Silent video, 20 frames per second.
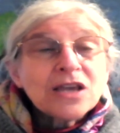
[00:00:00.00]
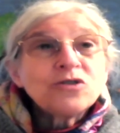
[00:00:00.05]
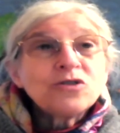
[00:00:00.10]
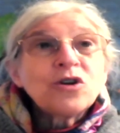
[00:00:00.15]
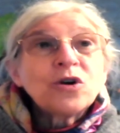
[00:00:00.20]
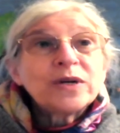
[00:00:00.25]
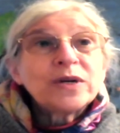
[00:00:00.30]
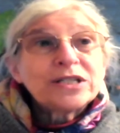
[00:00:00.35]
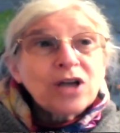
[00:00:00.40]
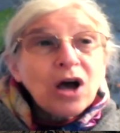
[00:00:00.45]
you
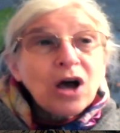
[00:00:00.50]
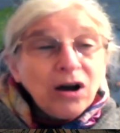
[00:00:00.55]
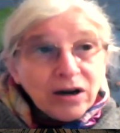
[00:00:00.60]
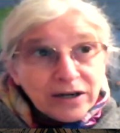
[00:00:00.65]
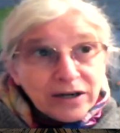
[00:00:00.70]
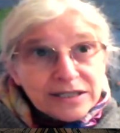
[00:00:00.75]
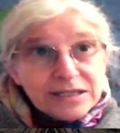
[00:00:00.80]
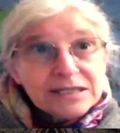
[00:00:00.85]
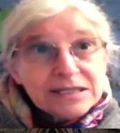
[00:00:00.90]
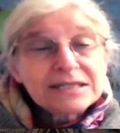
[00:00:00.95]
know, it's
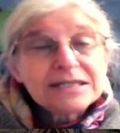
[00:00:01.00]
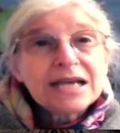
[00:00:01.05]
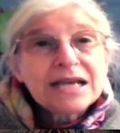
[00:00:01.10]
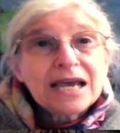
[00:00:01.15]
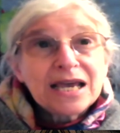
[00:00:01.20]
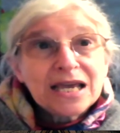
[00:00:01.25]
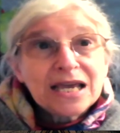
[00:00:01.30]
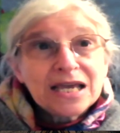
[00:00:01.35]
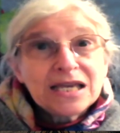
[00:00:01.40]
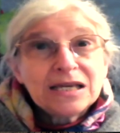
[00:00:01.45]
hard to
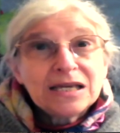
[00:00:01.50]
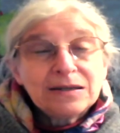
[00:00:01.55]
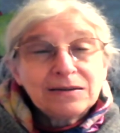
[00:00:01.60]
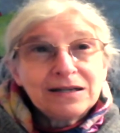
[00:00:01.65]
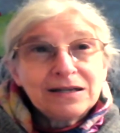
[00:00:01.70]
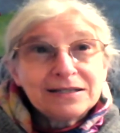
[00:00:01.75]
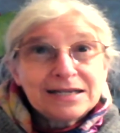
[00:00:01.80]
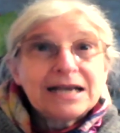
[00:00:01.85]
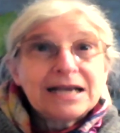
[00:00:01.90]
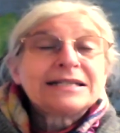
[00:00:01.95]
say,
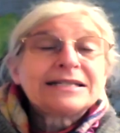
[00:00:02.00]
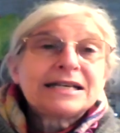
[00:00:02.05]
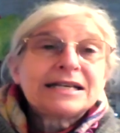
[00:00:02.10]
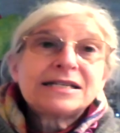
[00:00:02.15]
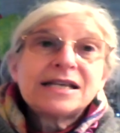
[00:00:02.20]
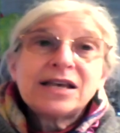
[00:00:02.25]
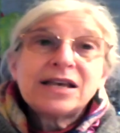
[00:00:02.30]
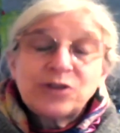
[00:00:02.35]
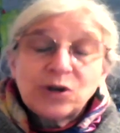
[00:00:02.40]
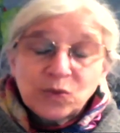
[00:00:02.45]
as, as I
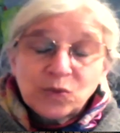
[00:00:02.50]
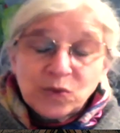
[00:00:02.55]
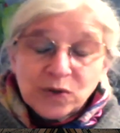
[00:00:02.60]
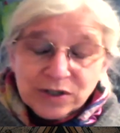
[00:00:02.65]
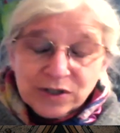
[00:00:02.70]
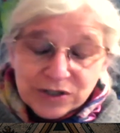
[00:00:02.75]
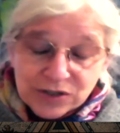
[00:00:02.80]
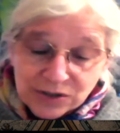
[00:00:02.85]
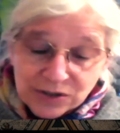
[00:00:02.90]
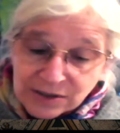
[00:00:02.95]
said, there
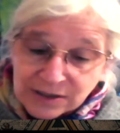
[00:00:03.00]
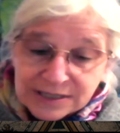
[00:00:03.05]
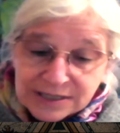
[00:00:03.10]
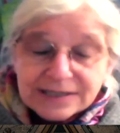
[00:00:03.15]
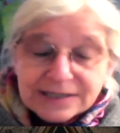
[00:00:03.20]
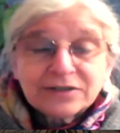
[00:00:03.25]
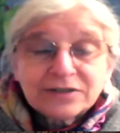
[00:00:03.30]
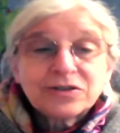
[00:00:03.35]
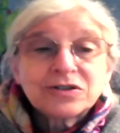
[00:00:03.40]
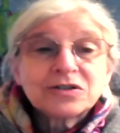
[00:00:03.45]
were certainly
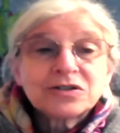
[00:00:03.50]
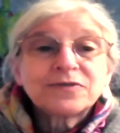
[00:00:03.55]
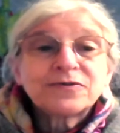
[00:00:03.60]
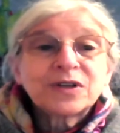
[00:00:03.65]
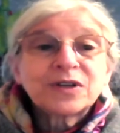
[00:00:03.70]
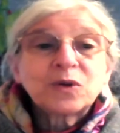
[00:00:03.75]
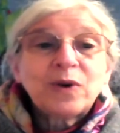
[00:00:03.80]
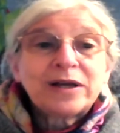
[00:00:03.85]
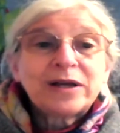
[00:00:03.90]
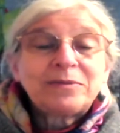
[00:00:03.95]
sectors of
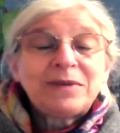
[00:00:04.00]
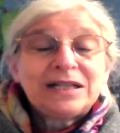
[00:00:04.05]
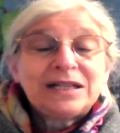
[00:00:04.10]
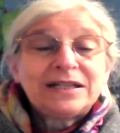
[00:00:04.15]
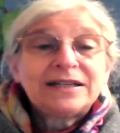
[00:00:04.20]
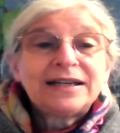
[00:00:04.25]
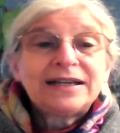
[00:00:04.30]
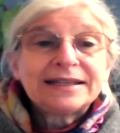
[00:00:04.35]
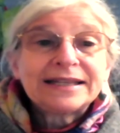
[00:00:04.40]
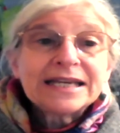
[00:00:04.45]
the
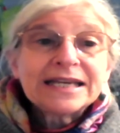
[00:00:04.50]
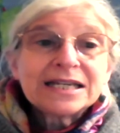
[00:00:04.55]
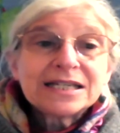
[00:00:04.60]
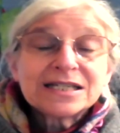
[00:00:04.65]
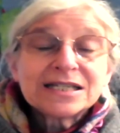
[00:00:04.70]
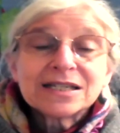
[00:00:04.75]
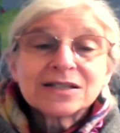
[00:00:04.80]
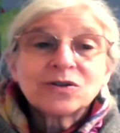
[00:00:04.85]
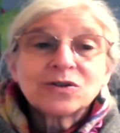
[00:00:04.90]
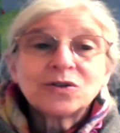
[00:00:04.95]
Guatemalan
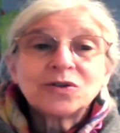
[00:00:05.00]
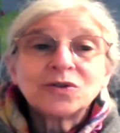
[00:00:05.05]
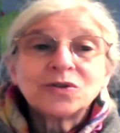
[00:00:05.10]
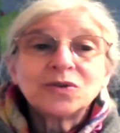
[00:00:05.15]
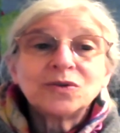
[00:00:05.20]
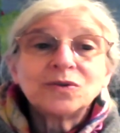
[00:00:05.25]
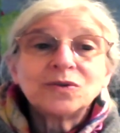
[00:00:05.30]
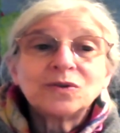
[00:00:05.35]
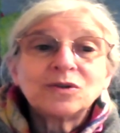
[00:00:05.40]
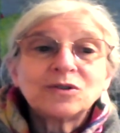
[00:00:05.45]
elite
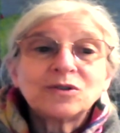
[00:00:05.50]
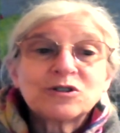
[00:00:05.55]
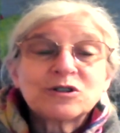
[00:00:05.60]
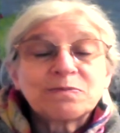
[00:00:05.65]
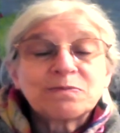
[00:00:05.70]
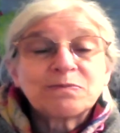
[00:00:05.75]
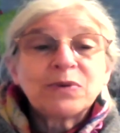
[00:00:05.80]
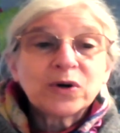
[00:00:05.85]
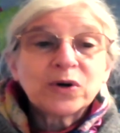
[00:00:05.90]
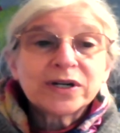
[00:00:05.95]
who
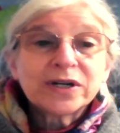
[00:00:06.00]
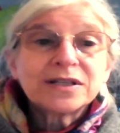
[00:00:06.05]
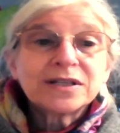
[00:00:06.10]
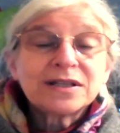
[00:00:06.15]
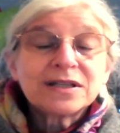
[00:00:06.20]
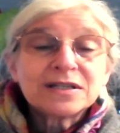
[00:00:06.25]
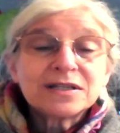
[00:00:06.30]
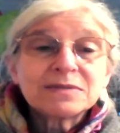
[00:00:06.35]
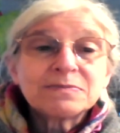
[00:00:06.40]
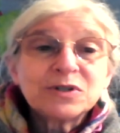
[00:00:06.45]

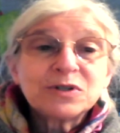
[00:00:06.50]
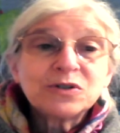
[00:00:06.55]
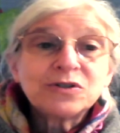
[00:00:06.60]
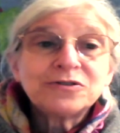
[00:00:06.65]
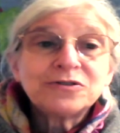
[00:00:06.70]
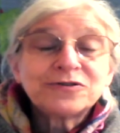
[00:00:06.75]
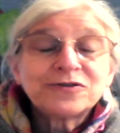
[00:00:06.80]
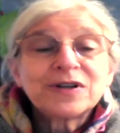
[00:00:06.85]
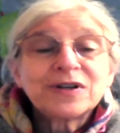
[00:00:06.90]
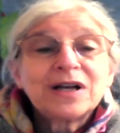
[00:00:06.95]
supported this
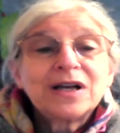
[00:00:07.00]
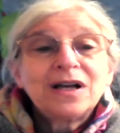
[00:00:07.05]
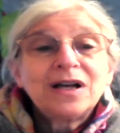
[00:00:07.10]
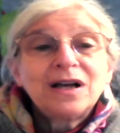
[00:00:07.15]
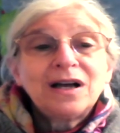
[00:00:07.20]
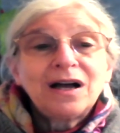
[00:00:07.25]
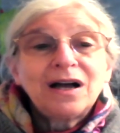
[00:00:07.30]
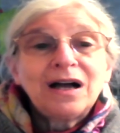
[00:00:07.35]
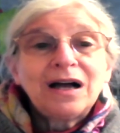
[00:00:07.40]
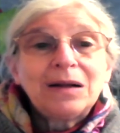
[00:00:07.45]
move.
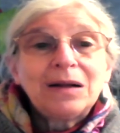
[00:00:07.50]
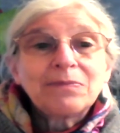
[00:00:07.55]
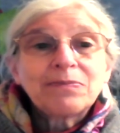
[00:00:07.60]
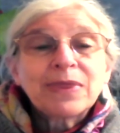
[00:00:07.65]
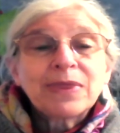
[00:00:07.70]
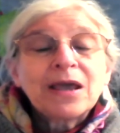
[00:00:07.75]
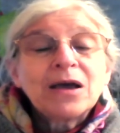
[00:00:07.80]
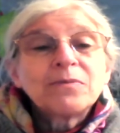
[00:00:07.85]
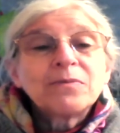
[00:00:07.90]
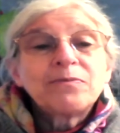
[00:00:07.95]
Um,
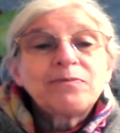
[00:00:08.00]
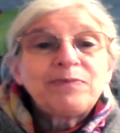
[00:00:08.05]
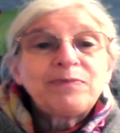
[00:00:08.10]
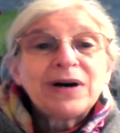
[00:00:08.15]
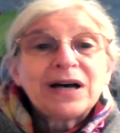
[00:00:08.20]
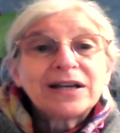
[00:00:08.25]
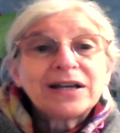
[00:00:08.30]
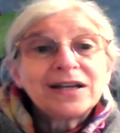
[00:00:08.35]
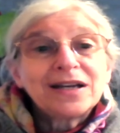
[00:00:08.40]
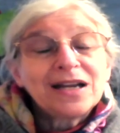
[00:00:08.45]

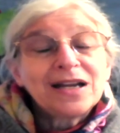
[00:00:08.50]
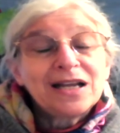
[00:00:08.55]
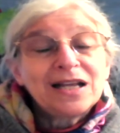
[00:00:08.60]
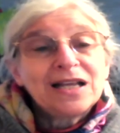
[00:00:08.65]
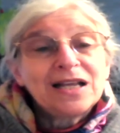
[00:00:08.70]
but